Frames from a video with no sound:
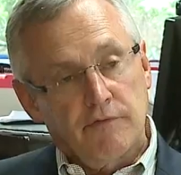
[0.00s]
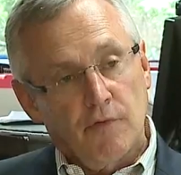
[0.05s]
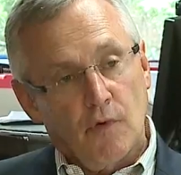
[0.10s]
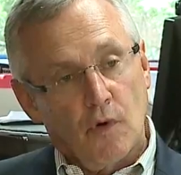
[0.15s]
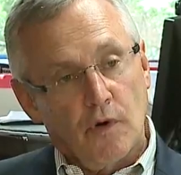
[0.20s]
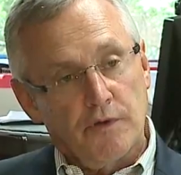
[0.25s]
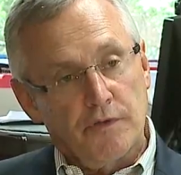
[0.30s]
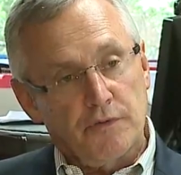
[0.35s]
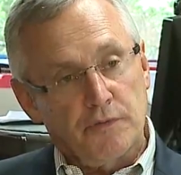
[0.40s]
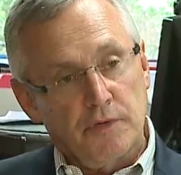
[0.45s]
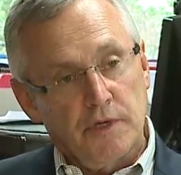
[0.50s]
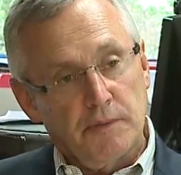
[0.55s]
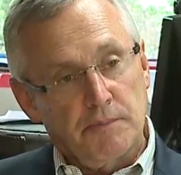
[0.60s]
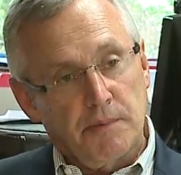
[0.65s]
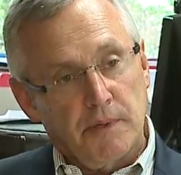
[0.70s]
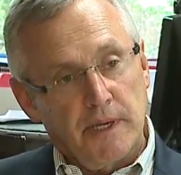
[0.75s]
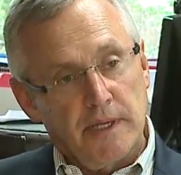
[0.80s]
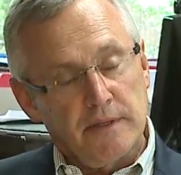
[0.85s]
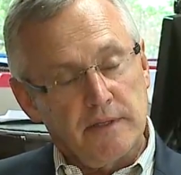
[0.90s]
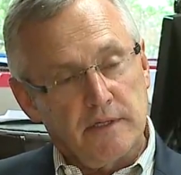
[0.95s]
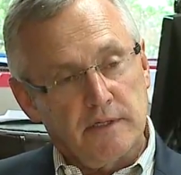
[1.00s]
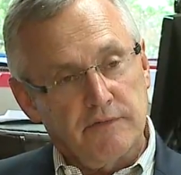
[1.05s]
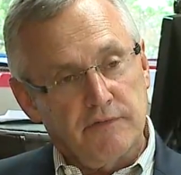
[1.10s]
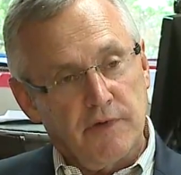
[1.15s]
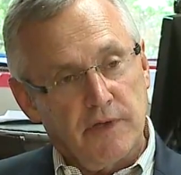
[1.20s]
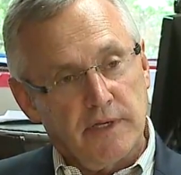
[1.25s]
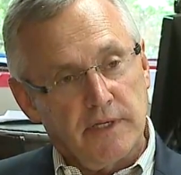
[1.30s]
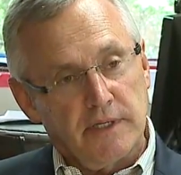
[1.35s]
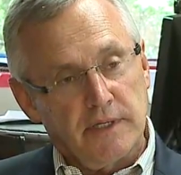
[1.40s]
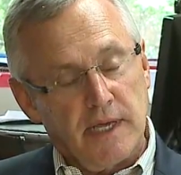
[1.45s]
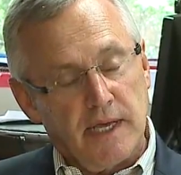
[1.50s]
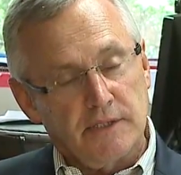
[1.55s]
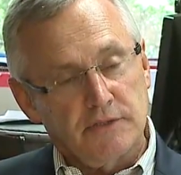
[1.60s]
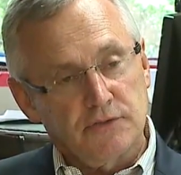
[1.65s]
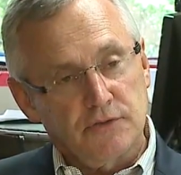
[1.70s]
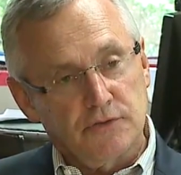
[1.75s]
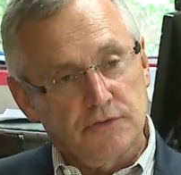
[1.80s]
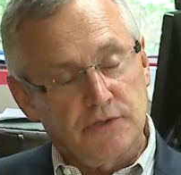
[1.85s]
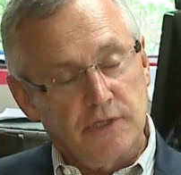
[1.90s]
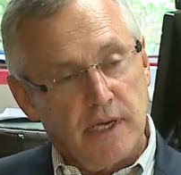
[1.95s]
Four and three playing the defending
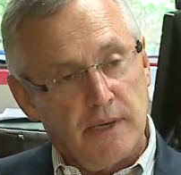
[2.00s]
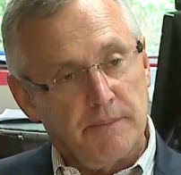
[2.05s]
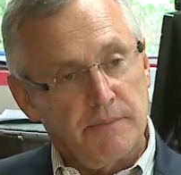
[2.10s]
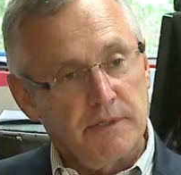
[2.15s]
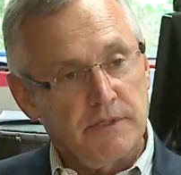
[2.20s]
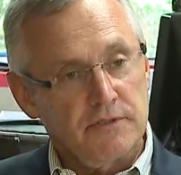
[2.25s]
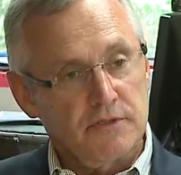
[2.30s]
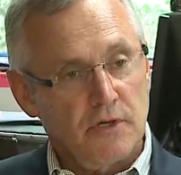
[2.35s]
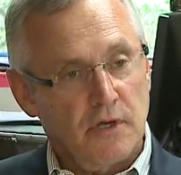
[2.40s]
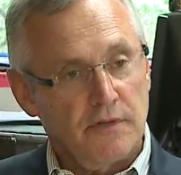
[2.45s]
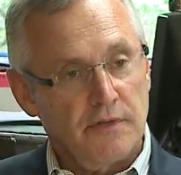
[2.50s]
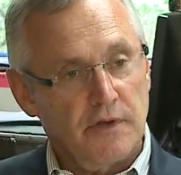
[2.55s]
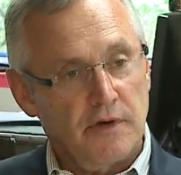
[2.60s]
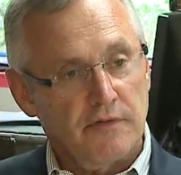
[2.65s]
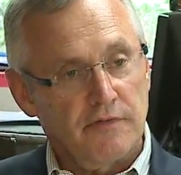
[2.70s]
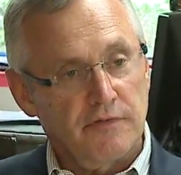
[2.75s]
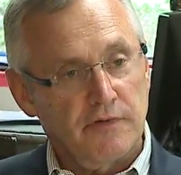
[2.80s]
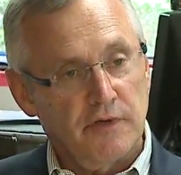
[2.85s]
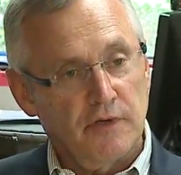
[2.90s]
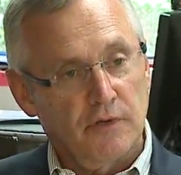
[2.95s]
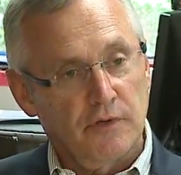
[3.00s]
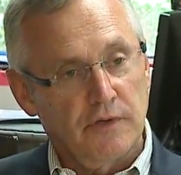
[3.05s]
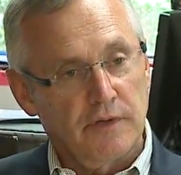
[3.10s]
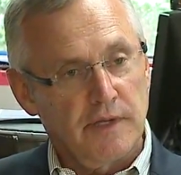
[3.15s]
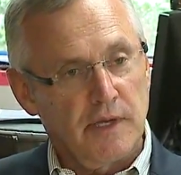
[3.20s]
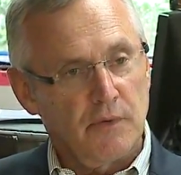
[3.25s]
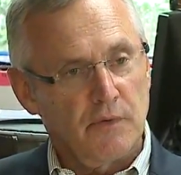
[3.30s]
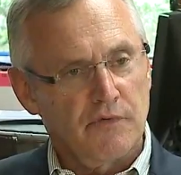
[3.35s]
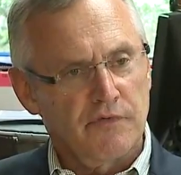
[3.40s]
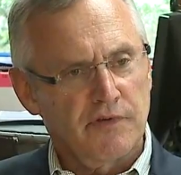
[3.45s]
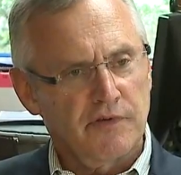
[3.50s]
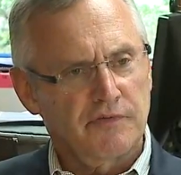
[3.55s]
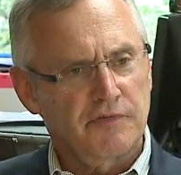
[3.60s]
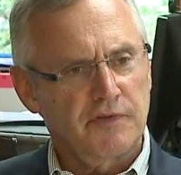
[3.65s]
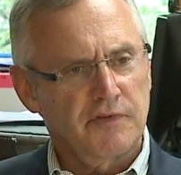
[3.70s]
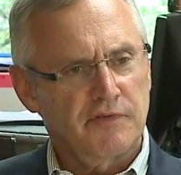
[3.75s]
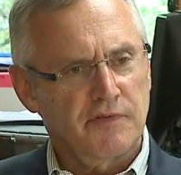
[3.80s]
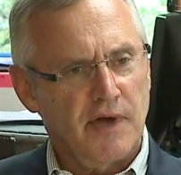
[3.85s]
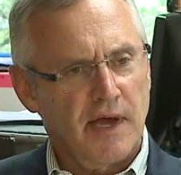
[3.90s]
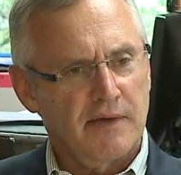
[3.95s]
national champions on their field, and they were
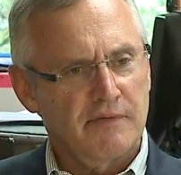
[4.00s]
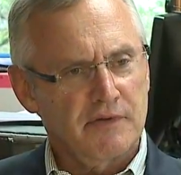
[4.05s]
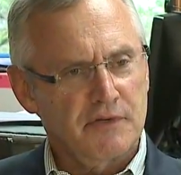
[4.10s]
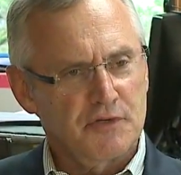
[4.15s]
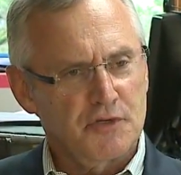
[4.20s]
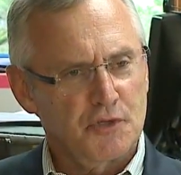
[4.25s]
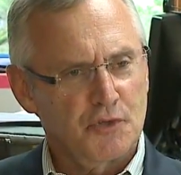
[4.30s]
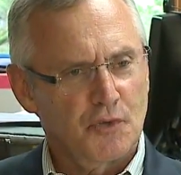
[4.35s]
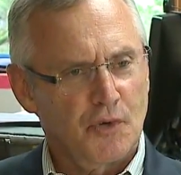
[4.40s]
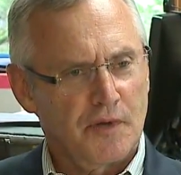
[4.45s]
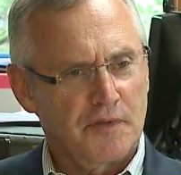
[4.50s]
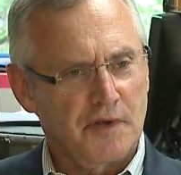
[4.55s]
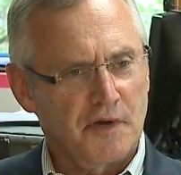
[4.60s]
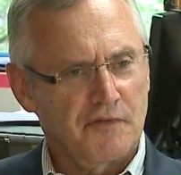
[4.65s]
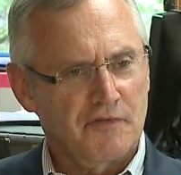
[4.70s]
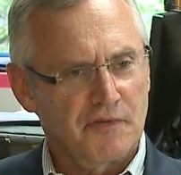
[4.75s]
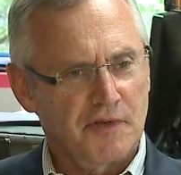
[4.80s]
55 and two on their